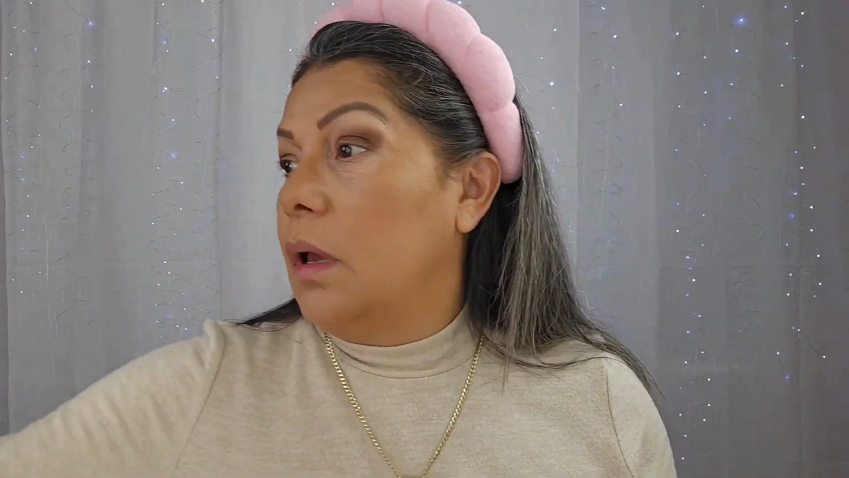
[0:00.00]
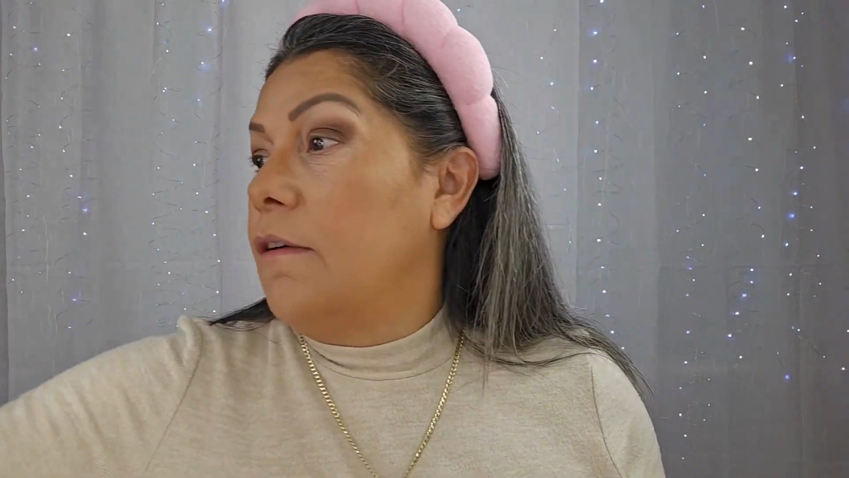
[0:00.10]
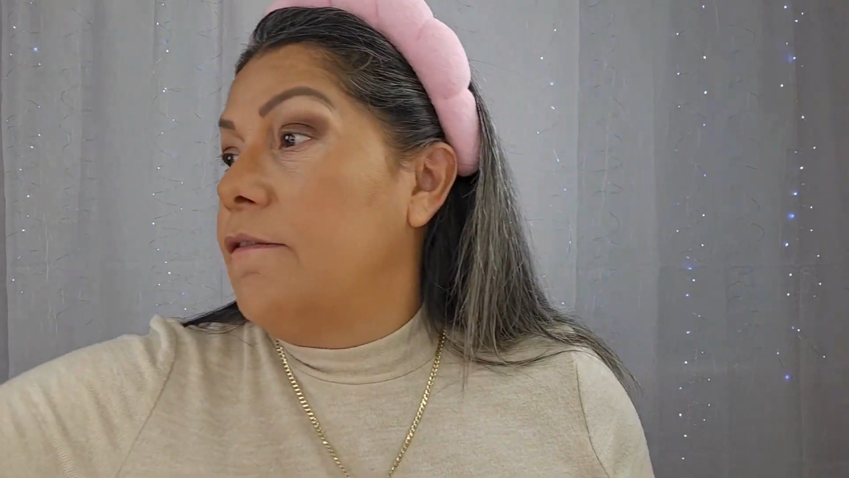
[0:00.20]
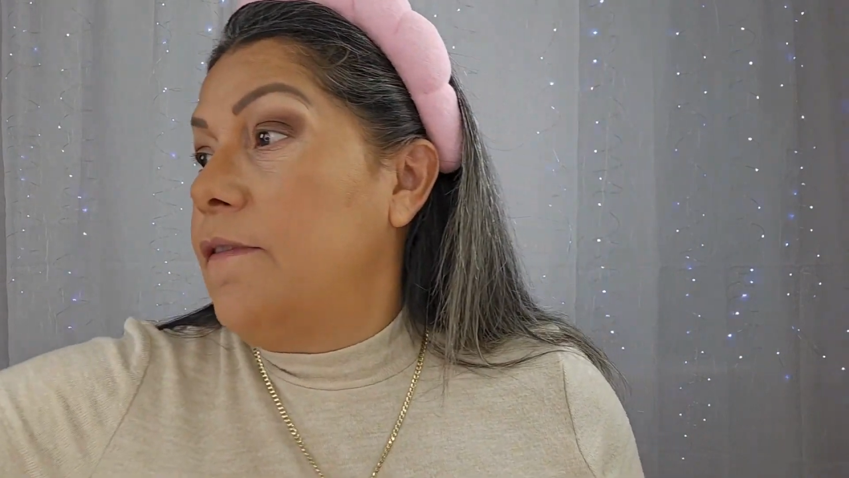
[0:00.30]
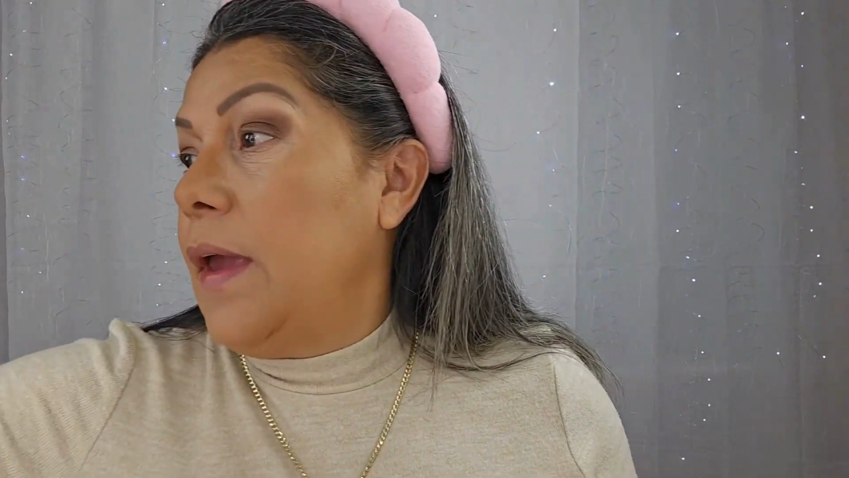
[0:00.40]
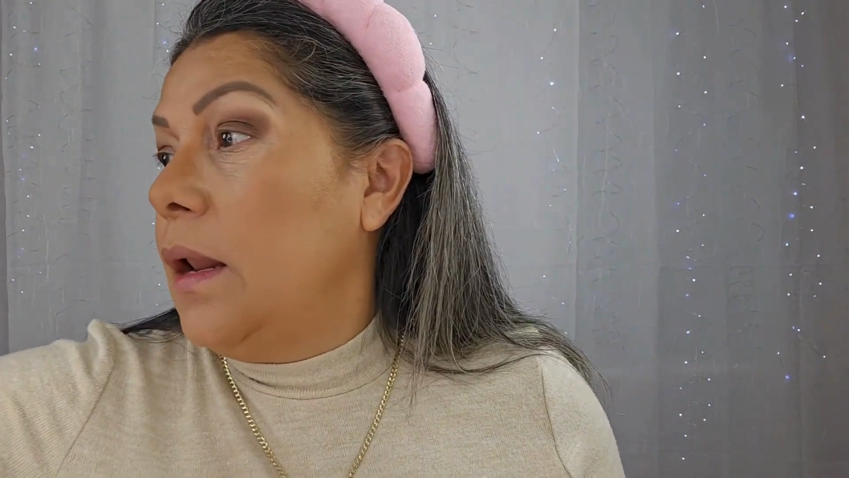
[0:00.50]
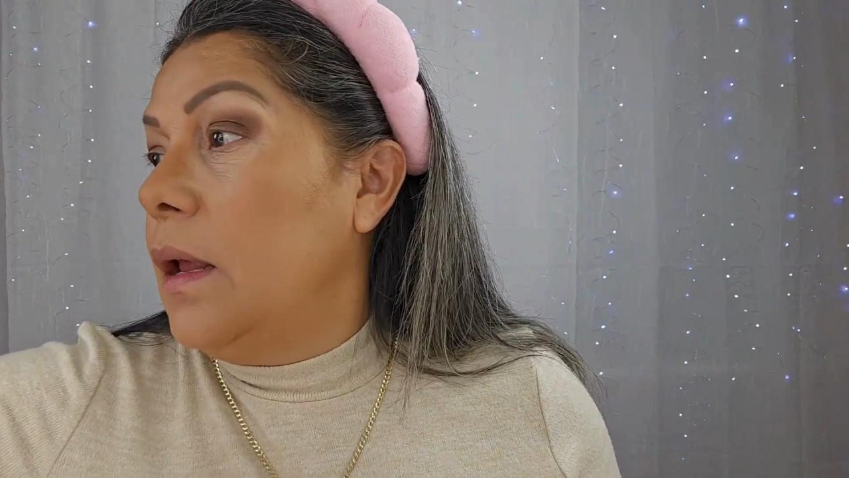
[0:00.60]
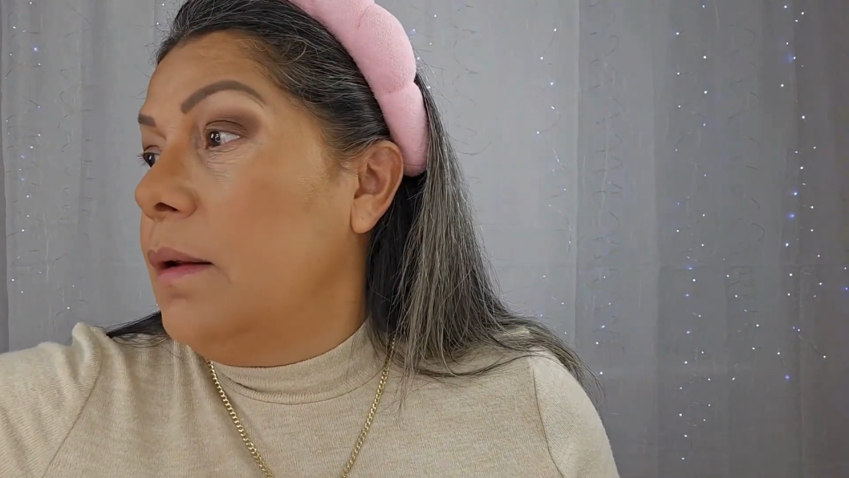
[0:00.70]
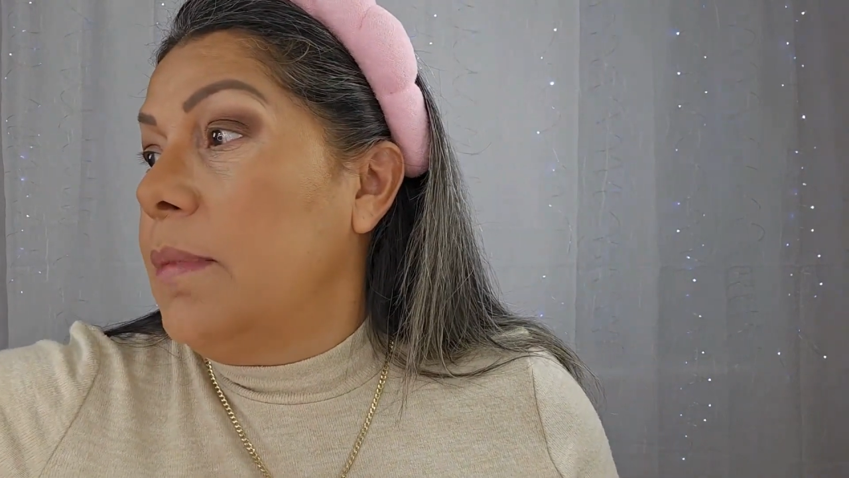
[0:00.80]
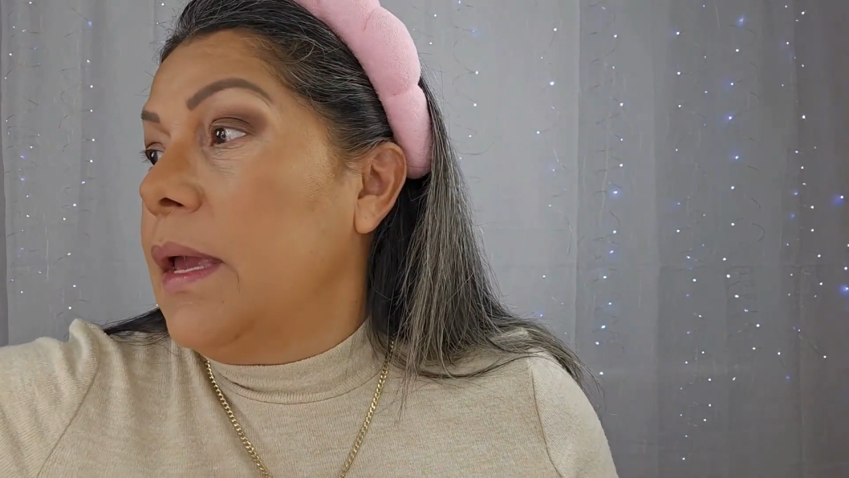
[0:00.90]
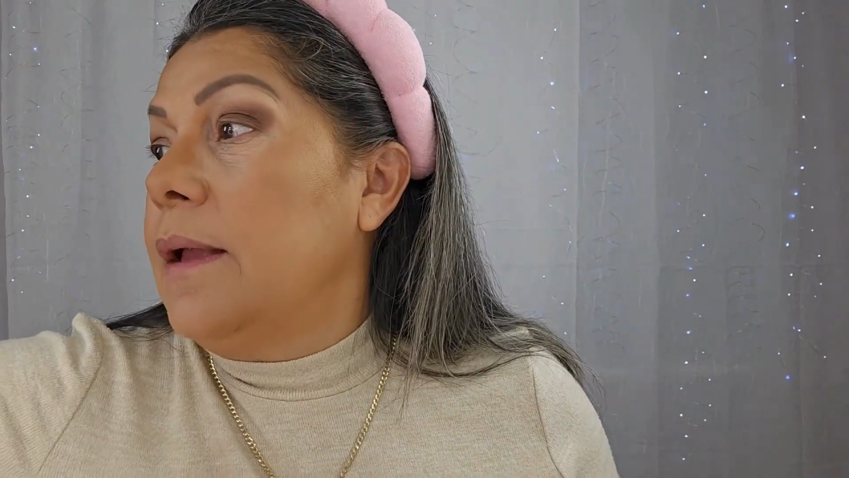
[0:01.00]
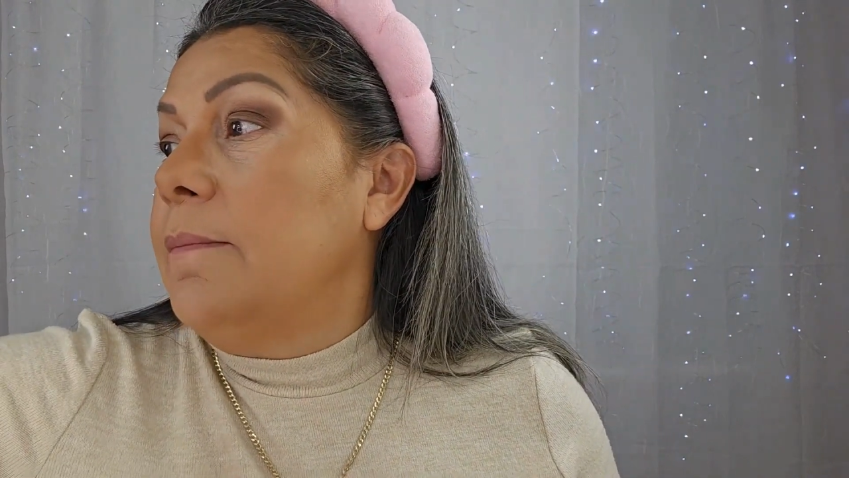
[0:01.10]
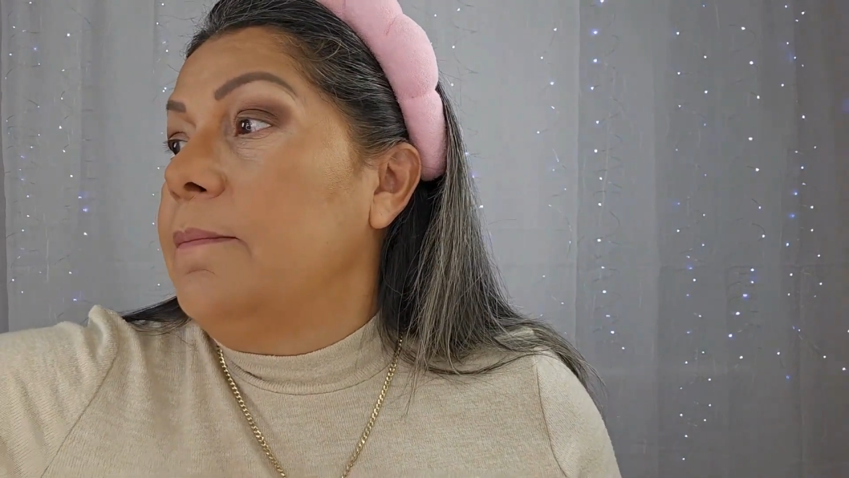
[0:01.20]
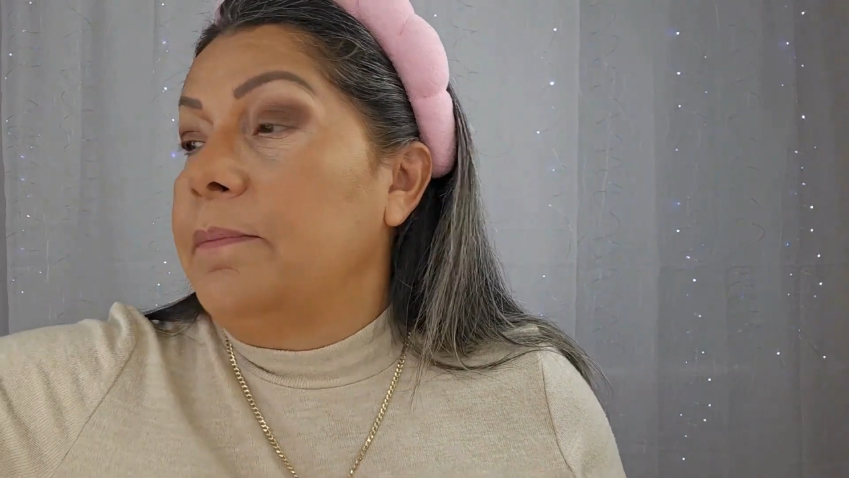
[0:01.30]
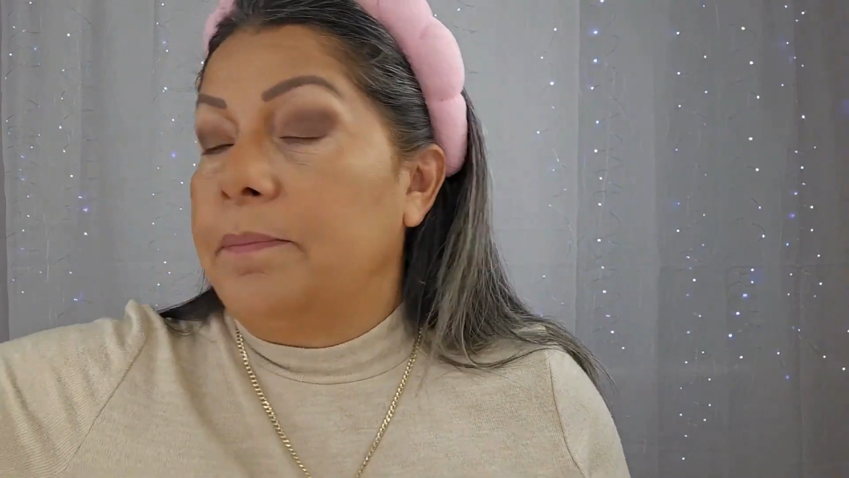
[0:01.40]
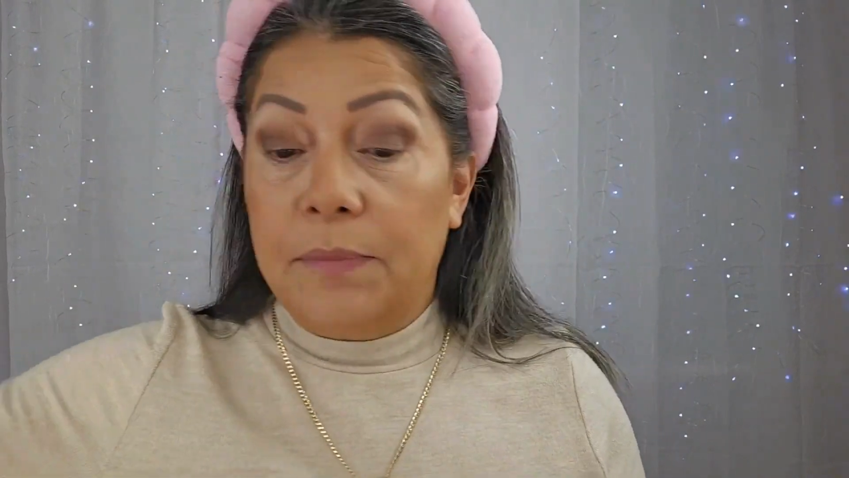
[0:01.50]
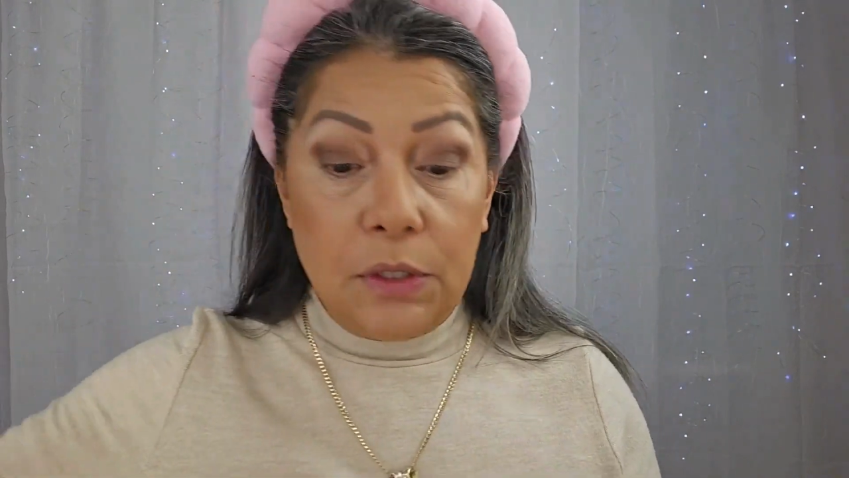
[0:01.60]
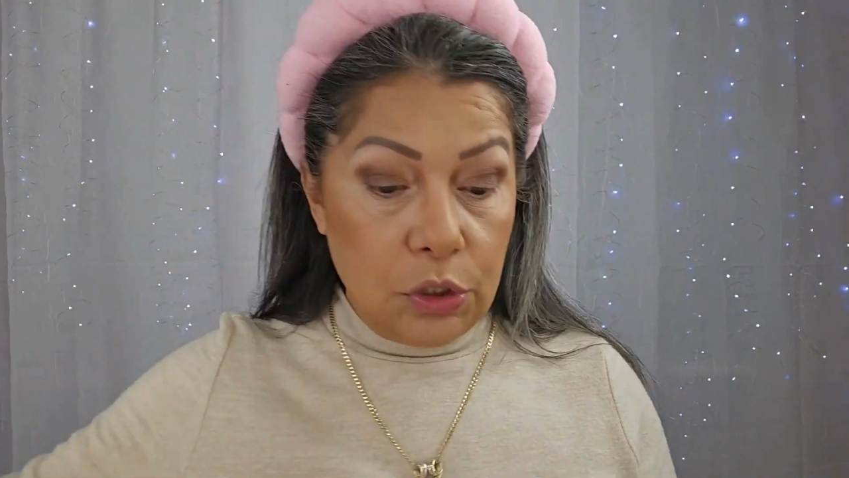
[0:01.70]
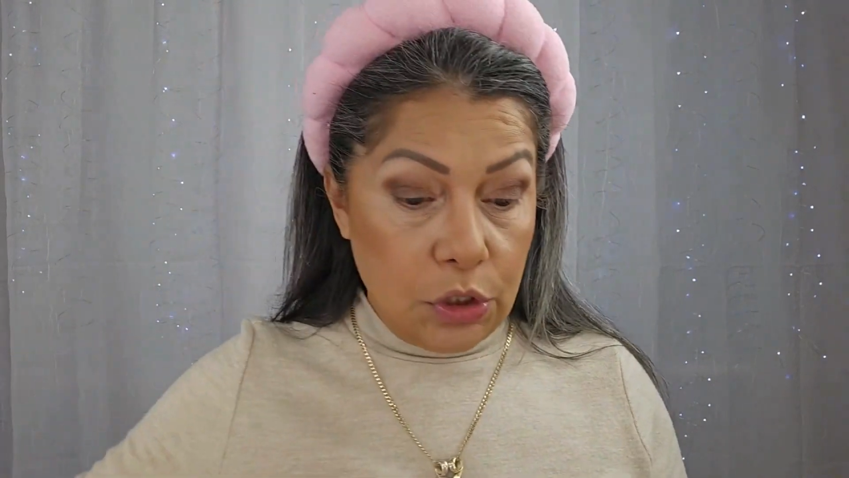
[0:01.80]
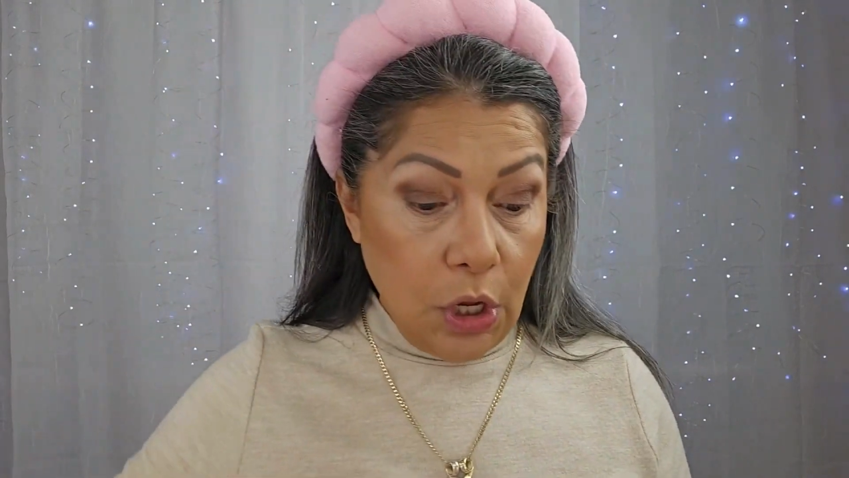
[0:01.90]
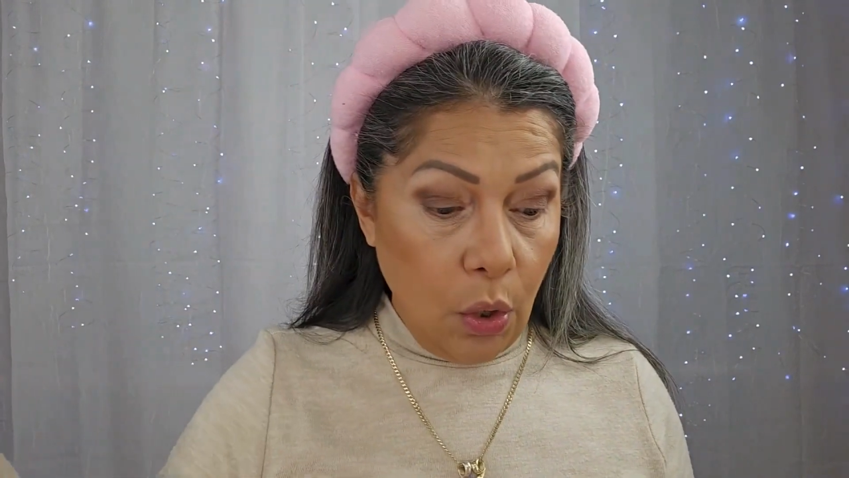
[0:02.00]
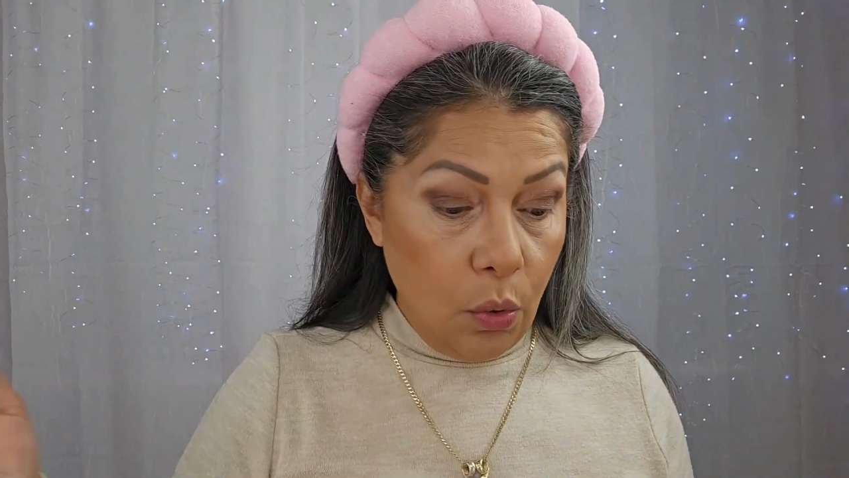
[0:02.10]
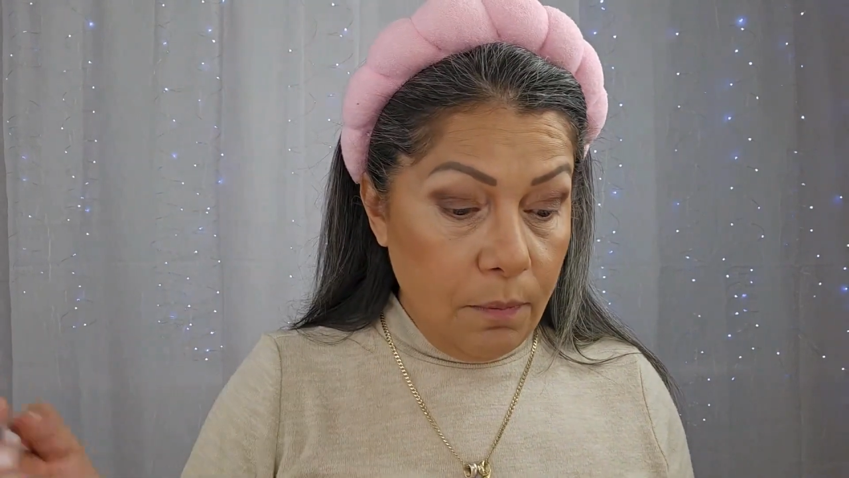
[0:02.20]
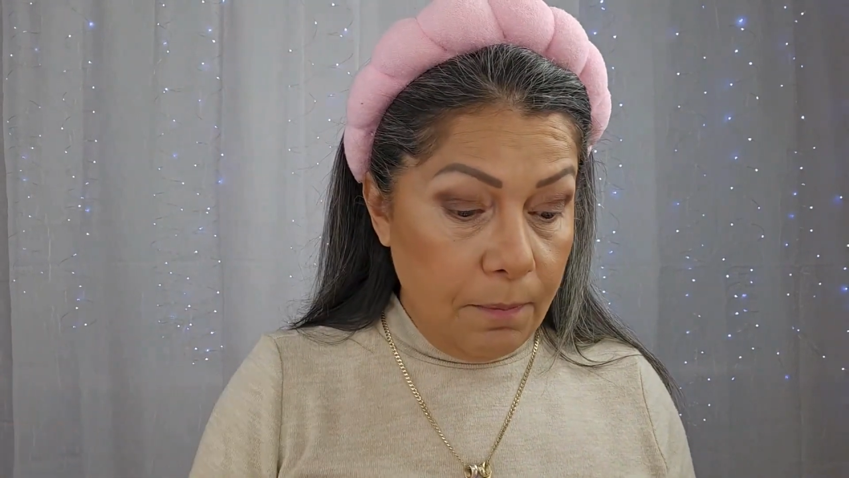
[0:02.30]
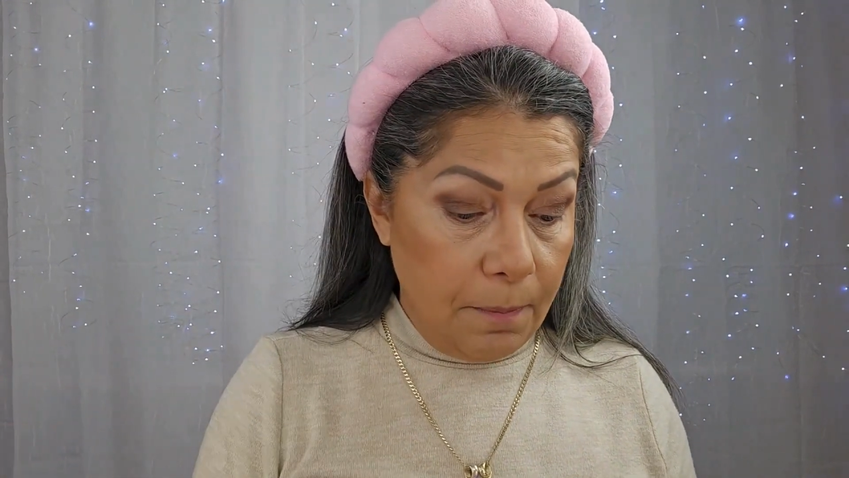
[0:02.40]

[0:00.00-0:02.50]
failed on me. So